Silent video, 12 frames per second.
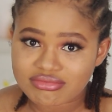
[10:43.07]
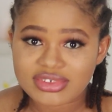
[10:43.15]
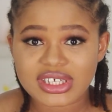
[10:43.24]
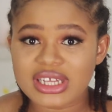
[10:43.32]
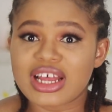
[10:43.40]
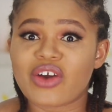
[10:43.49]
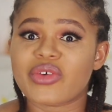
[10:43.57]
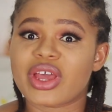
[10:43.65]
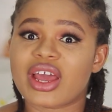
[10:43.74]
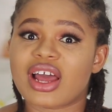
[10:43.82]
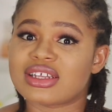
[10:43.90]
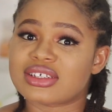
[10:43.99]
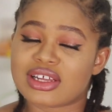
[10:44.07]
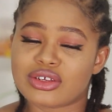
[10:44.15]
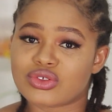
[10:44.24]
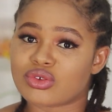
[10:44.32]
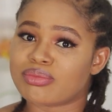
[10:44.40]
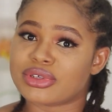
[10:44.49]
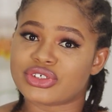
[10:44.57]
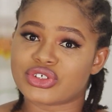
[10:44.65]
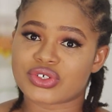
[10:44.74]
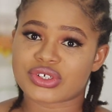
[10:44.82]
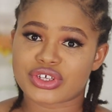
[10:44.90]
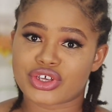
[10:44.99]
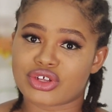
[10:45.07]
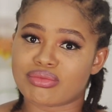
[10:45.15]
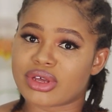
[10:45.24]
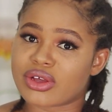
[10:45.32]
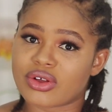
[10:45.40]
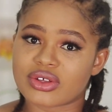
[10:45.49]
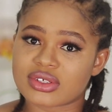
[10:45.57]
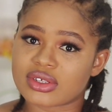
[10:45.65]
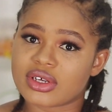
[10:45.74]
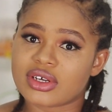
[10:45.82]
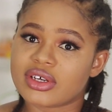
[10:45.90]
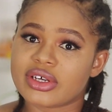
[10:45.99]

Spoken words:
sit down here and tell you to bleach your skin because